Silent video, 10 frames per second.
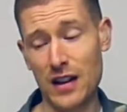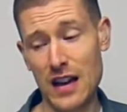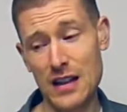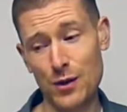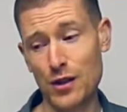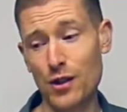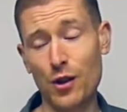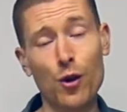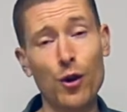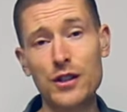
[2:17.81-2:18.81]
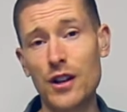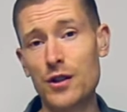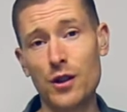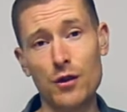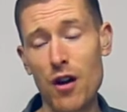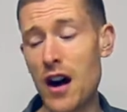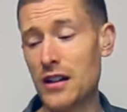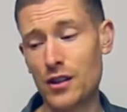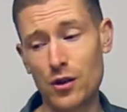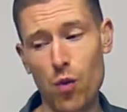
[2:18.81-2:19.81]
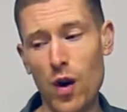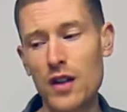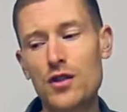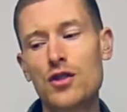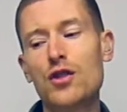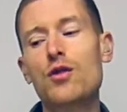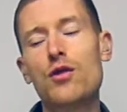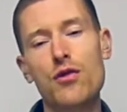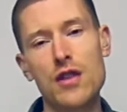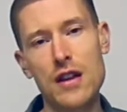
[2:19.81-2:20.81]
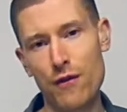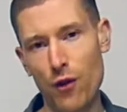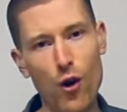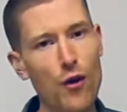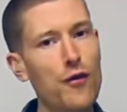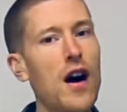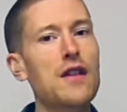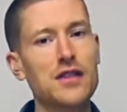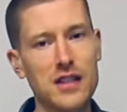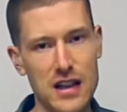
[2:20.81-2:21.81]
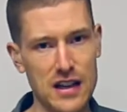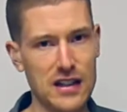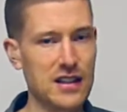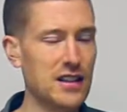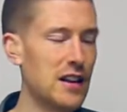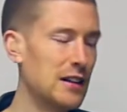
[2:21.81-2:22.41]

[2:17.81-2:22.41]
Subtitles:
Okay, so we've just got quarter notes on the ride, so just 1, 2, 3, 4, 5, 6.